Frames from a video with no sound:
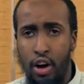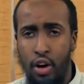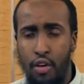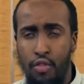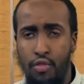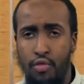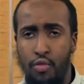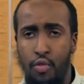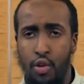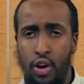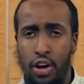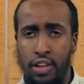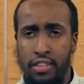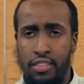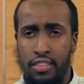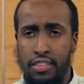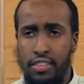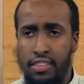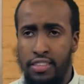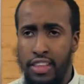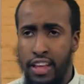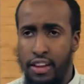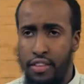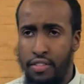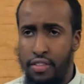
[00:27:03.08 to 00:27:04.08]
of what
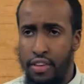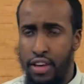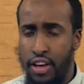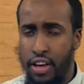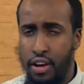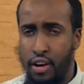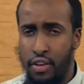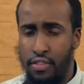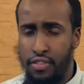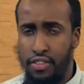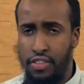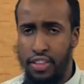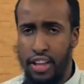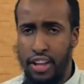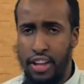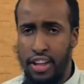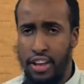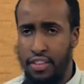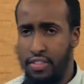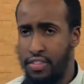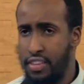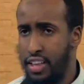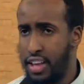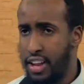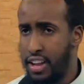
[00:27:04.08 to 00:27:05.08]
Sted, uh, Ofsted
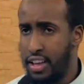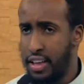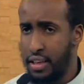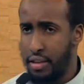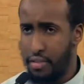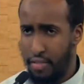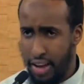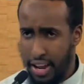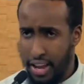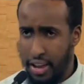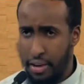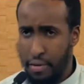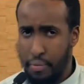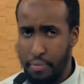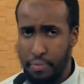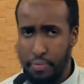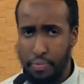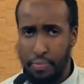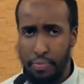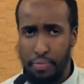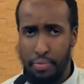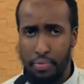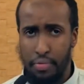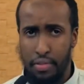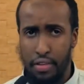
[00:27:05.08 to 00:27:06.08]
have said, right?
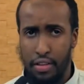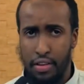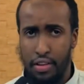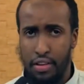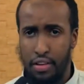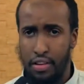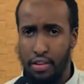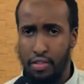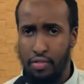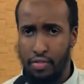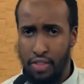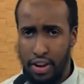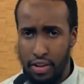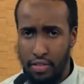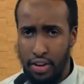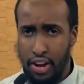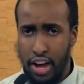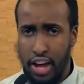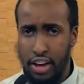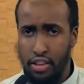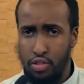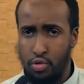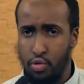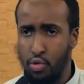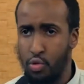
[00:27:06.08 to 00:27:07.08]

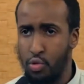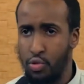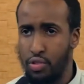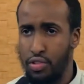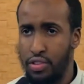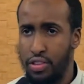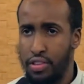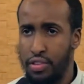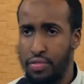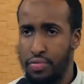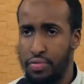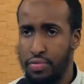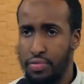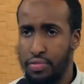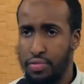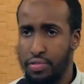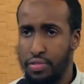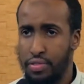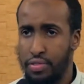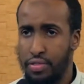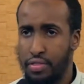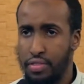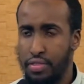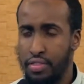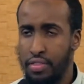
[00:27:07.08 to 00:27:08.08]
Regarding schools.
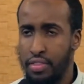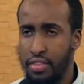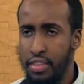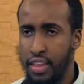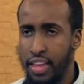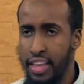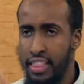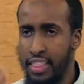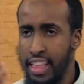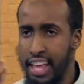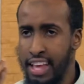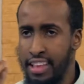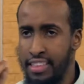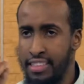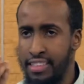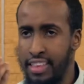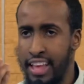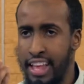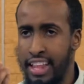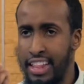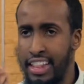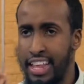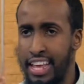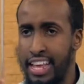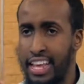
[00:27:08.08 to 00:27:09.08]
They
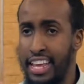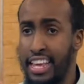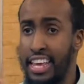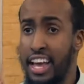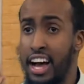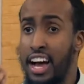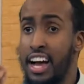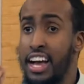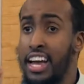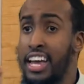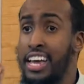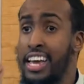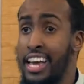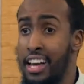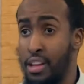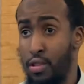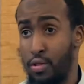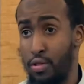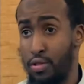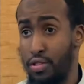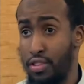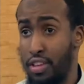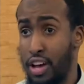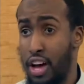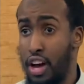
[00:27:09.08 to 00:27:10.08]
said that young
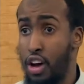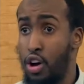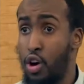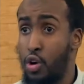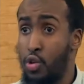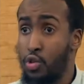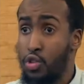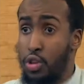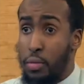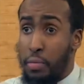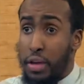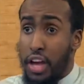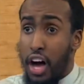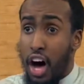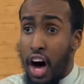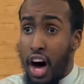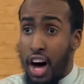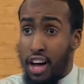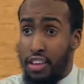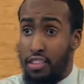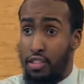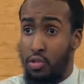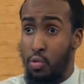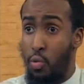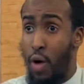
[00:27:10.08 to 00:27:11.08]
girls are going to be
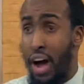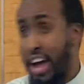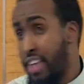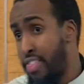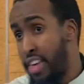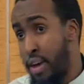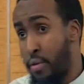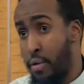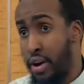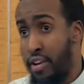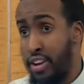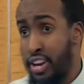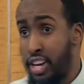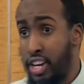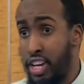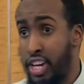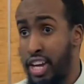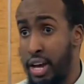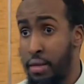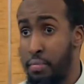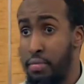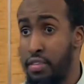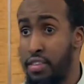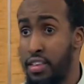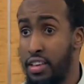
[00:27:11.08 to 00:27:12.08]
asked why they're wearing
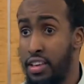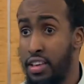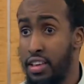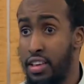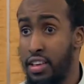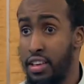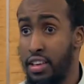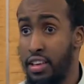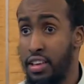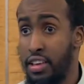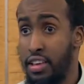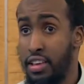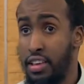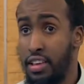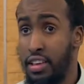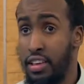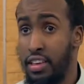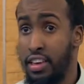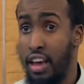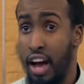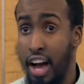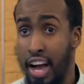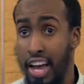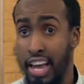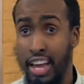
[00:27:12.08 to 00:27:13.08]
hijabs.
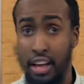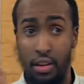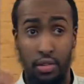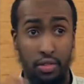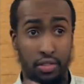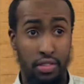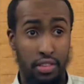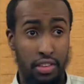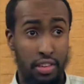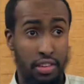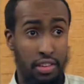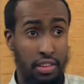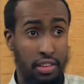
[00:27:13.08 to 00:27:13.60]
Young girls.